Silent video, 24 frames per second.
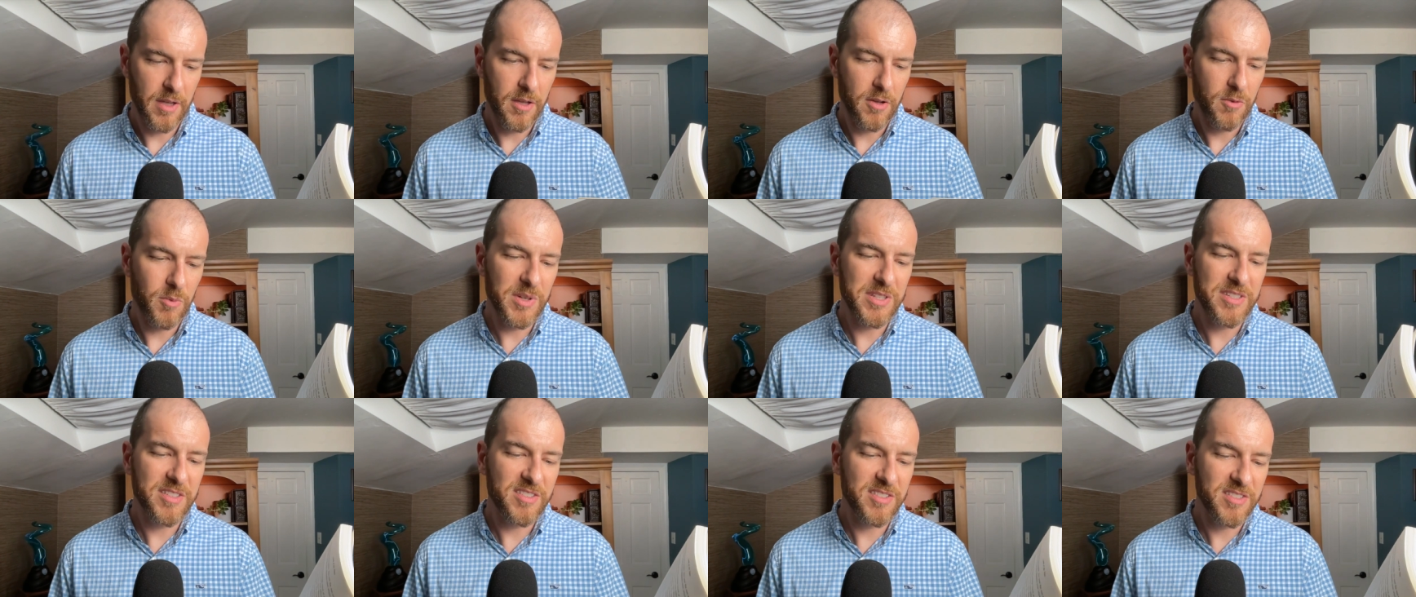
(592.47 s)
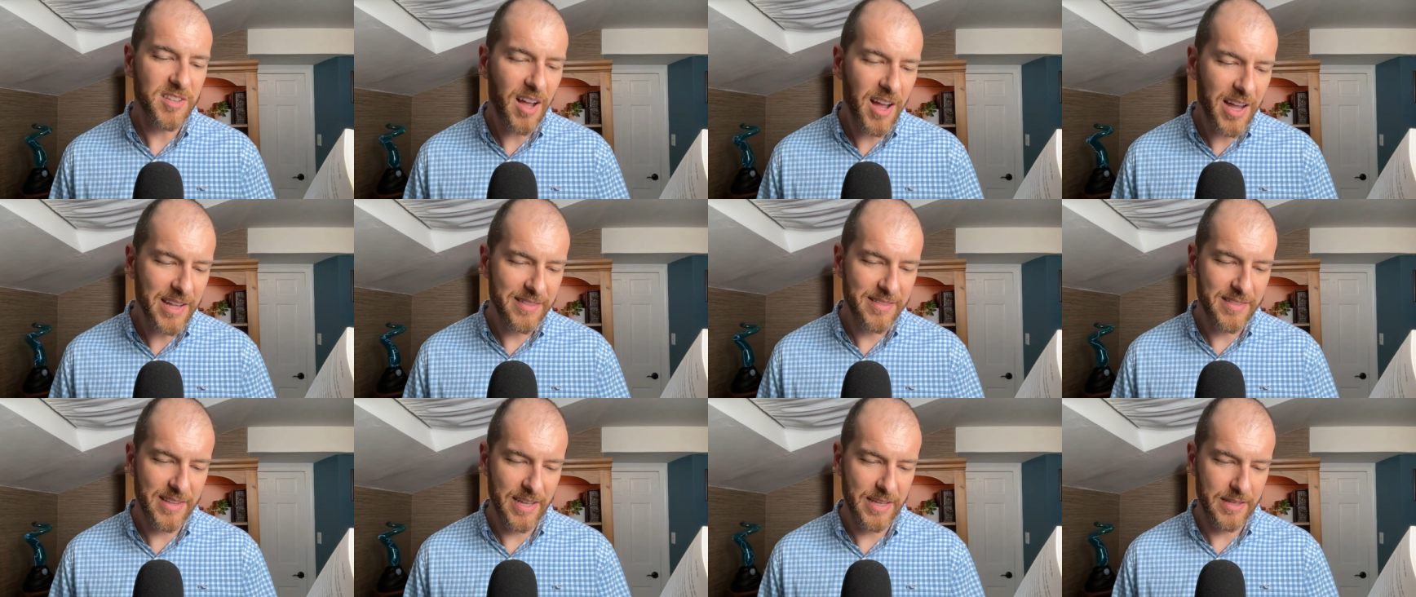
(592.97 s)
We
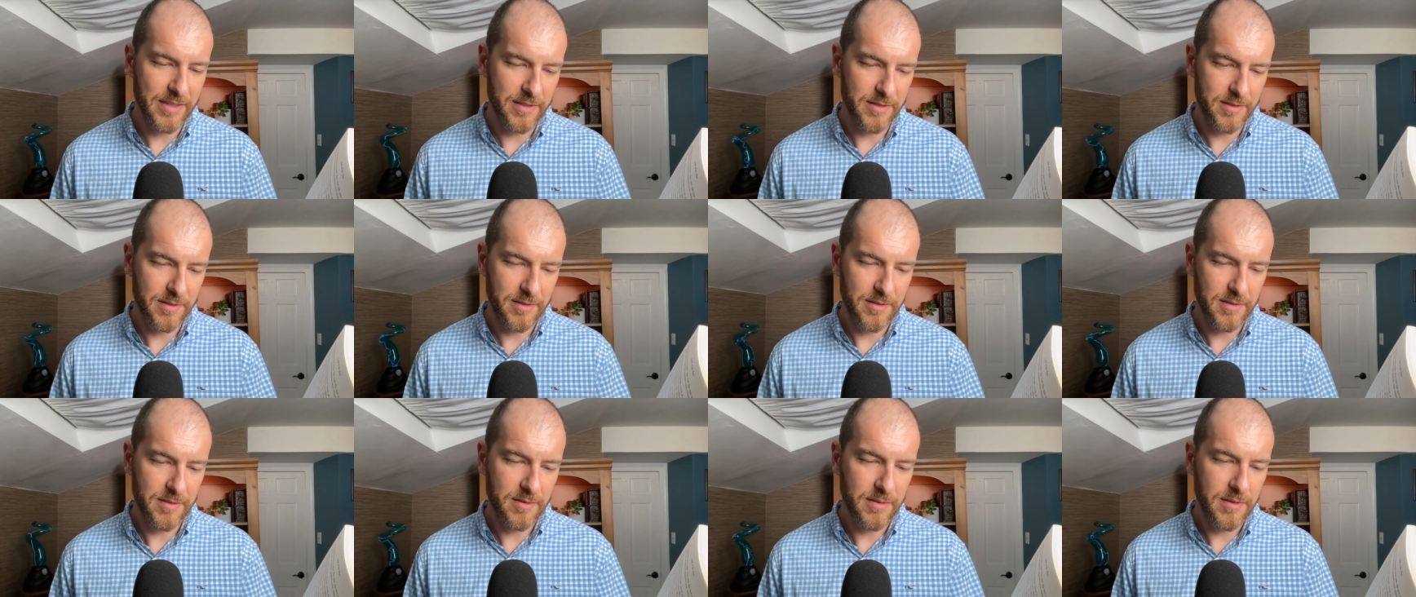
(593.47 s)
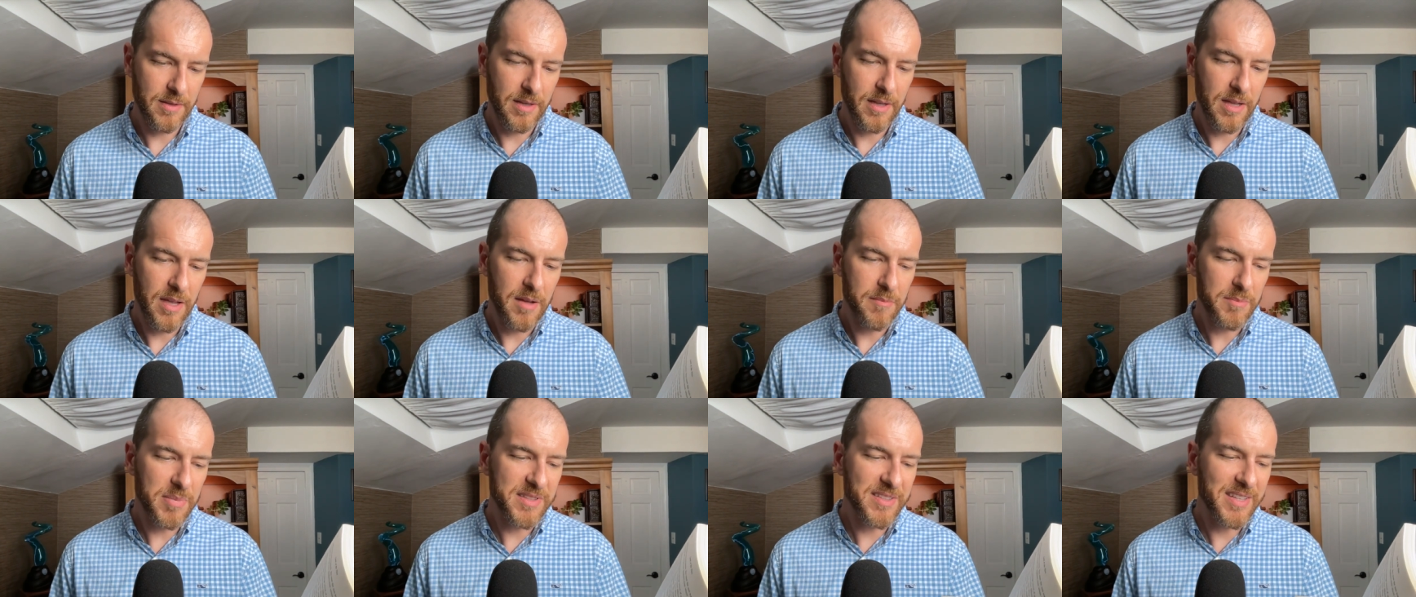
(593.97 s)
decide things,
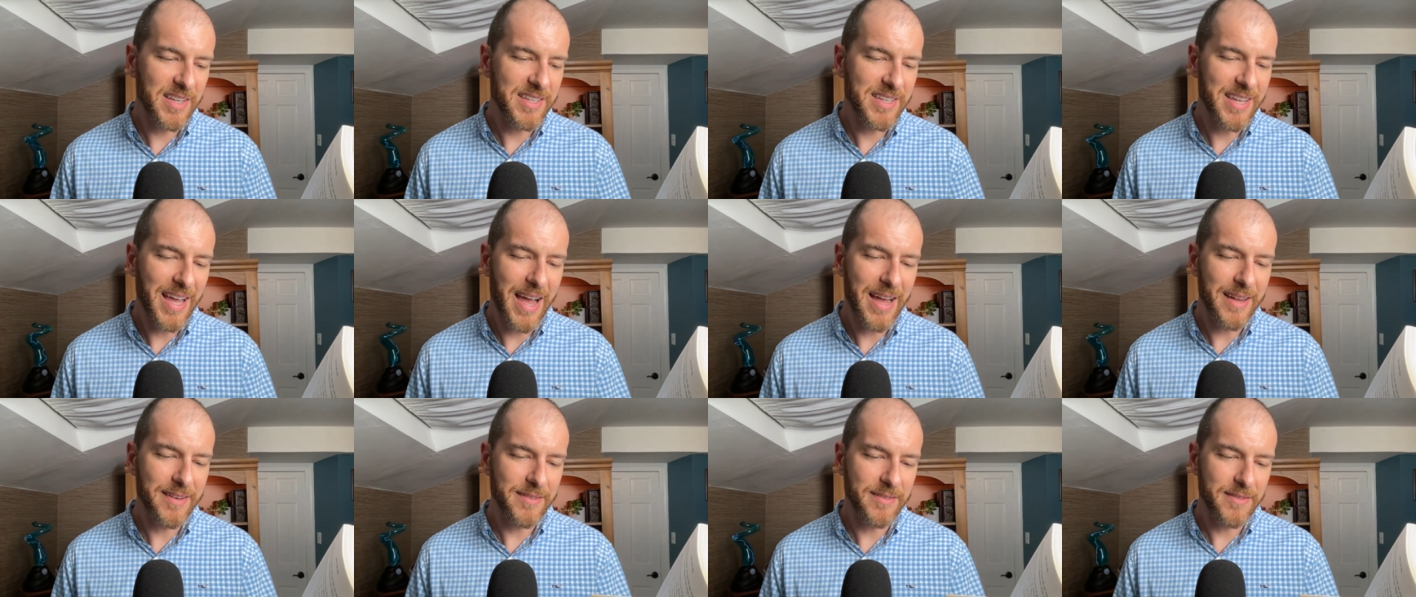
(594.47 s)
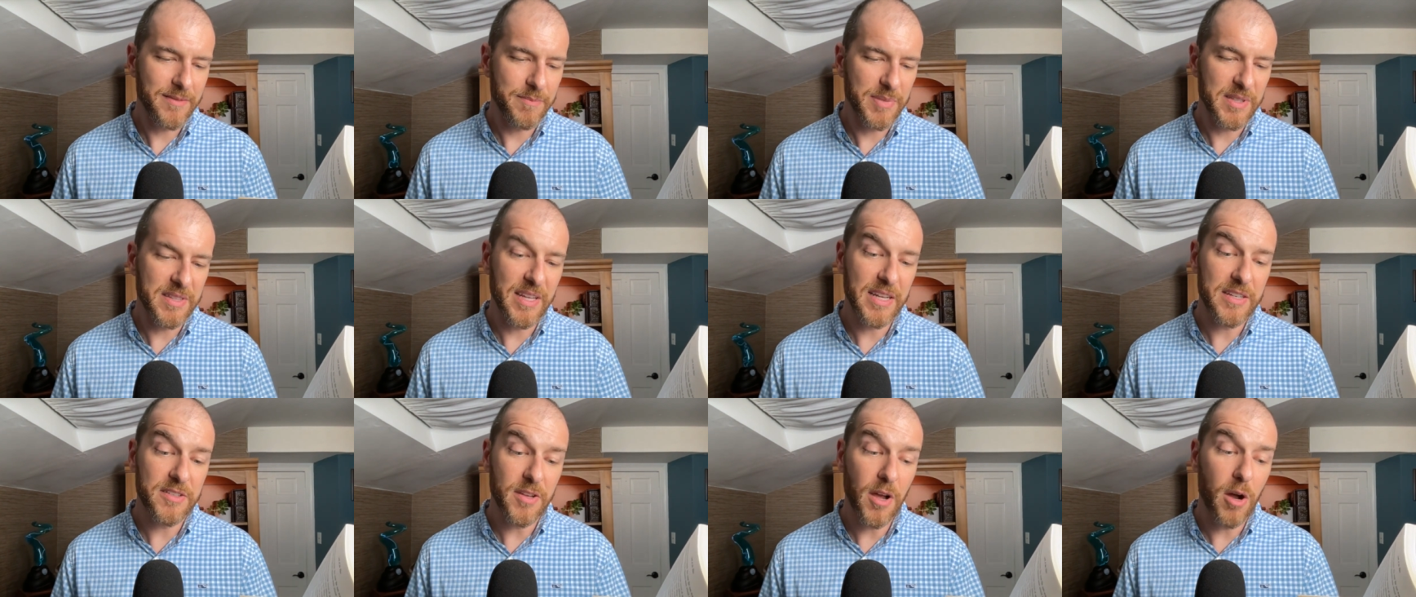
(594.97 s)
but they
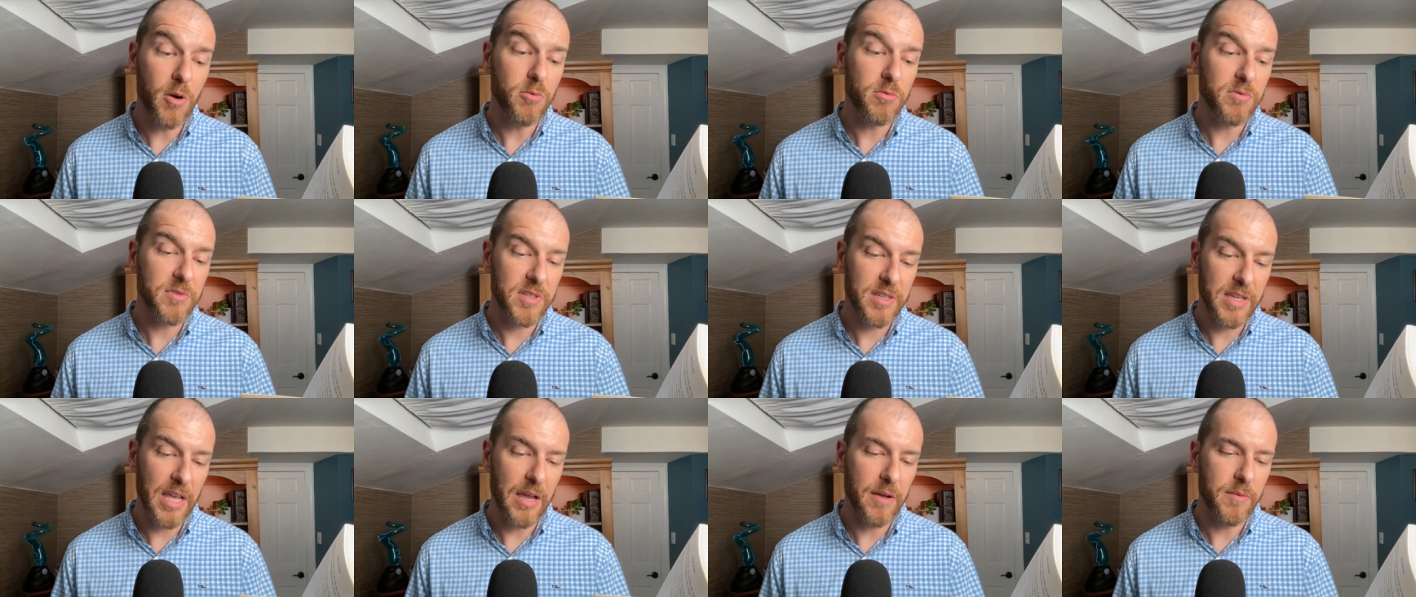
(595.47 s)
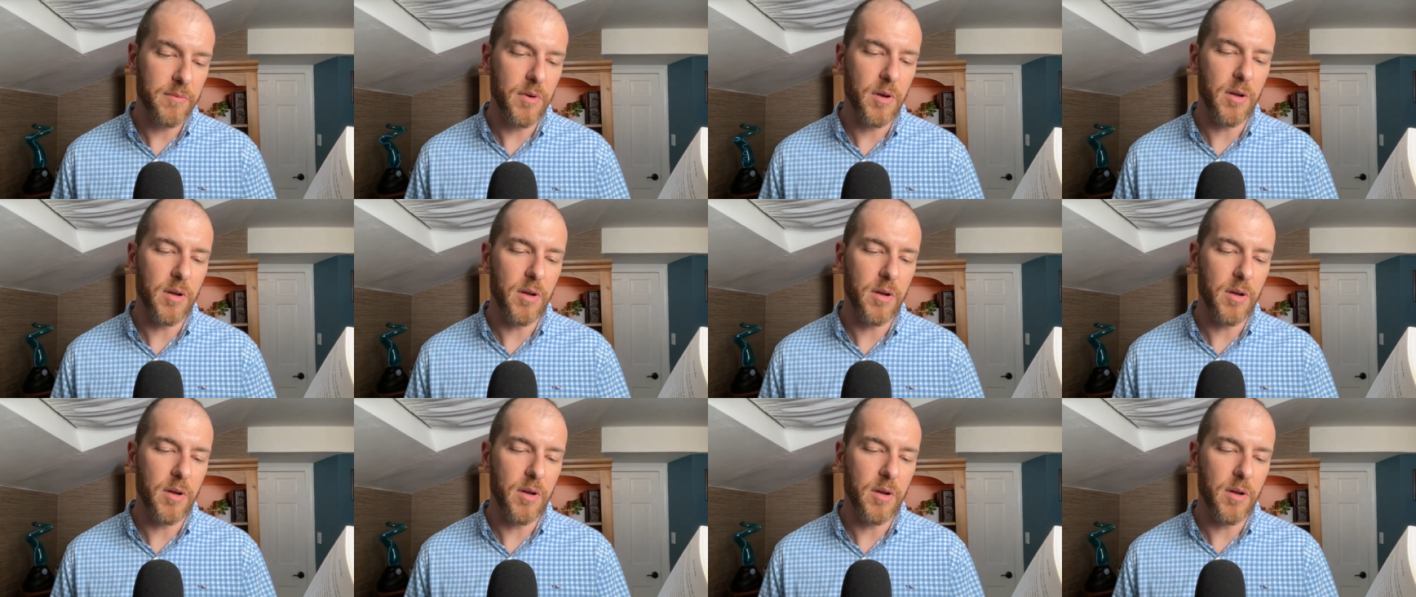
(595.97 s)
don't get